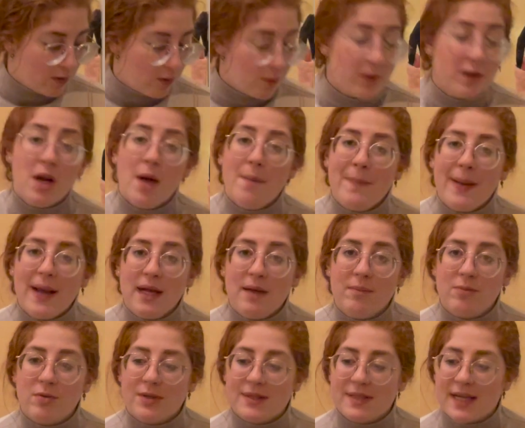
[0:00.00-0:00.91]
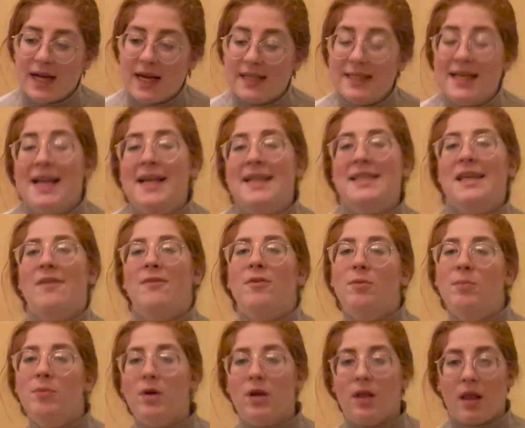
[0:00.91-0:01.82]
We're not buying books, guys, except
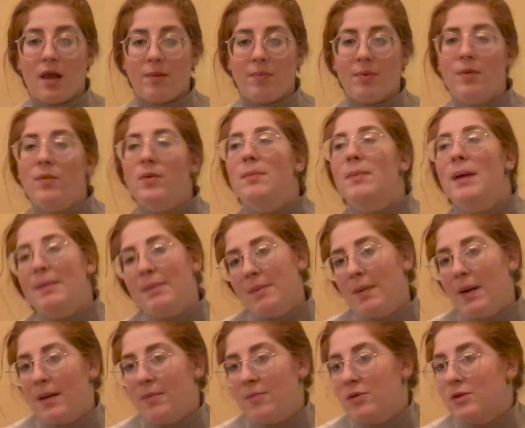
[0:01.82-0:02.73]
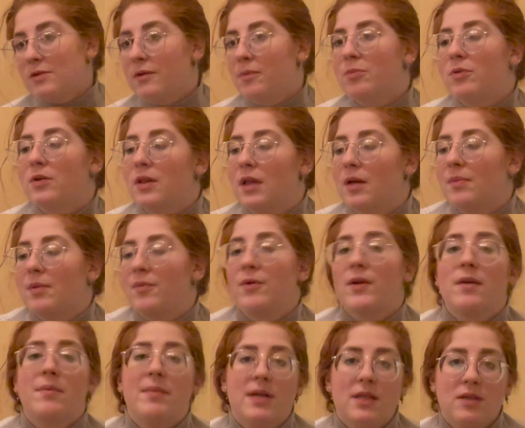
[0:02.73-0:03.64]
for book club. We might be buying books for book club if
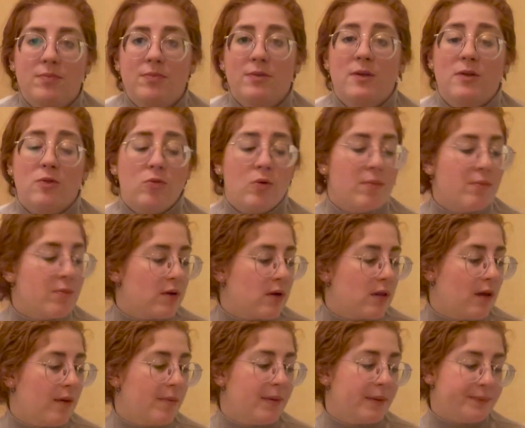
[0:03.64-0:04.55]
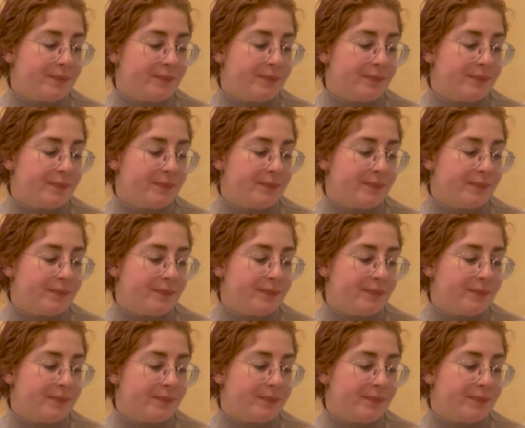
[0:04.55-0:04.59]
we commit to doing book club.